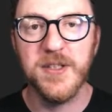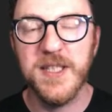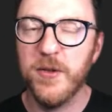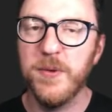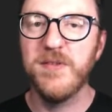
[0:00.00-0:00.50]

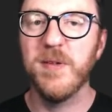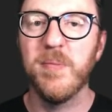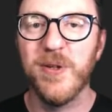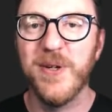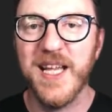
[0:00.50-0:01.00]
Until we've
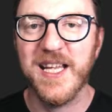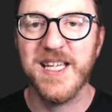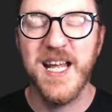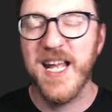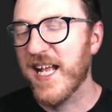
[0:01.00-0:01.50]
deployed
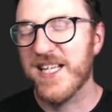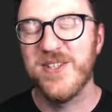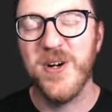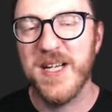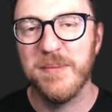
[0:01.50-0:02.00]
it, it's
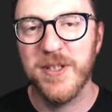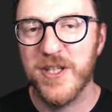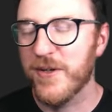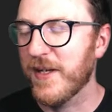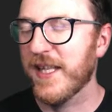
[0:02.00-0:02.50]
not able to
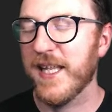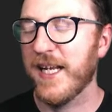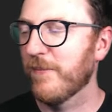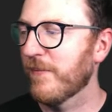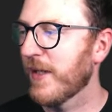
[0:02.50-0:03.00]
do
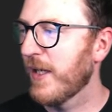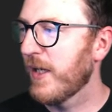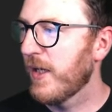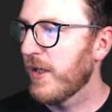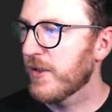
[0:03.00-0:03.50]
anything.
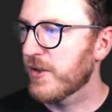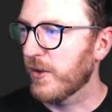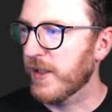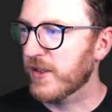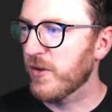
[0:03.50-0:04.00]

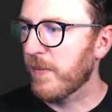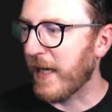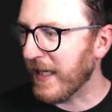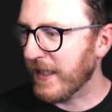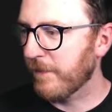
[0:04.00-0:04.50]
So let's go
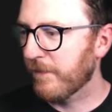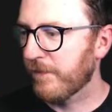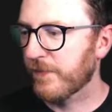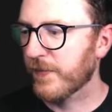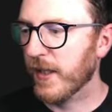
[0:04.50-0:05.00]
back.
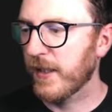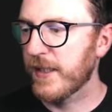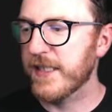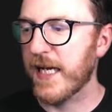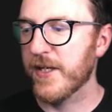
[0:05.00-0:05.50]

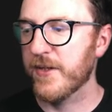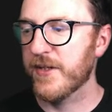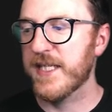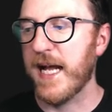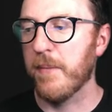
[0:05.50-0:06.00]
Let's add
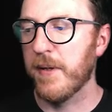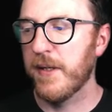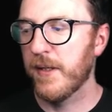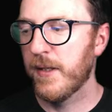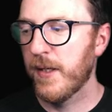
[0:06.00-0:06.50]
another step.
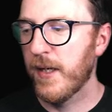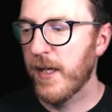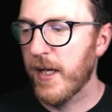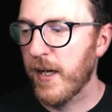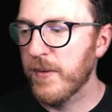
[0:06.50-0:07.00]

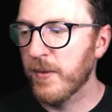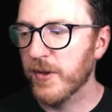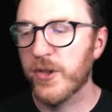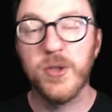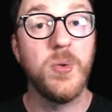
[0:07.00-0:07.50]
And we
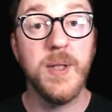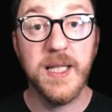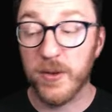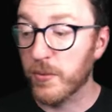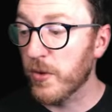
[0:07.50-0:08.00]
want to
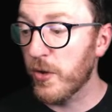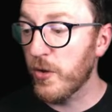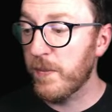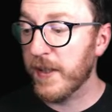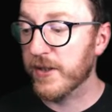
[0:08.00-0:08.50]
create a
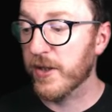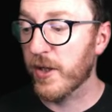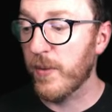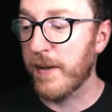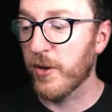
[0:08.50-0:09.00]
row based on
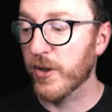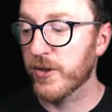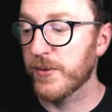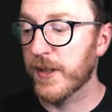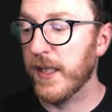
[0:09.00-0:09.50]
our webhook.
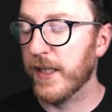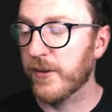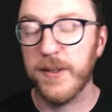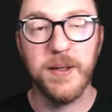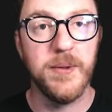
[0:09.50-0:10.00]
So we'll click
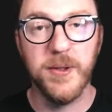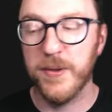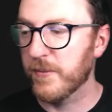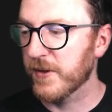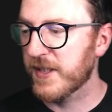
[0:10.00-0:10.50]
create
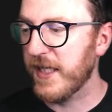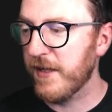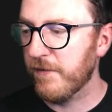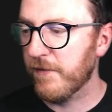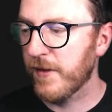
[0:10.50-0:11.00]
row and we'll
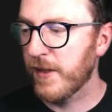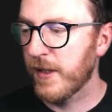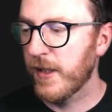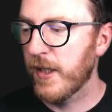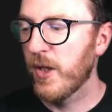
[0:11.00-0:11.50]
save.
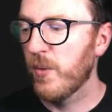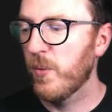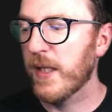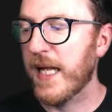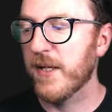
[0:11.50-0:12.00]

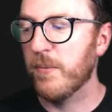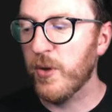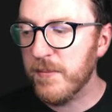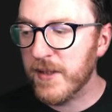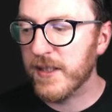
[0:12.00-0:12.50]
We'll add an
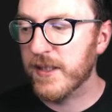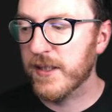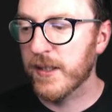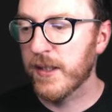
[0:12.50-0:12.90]
appointment.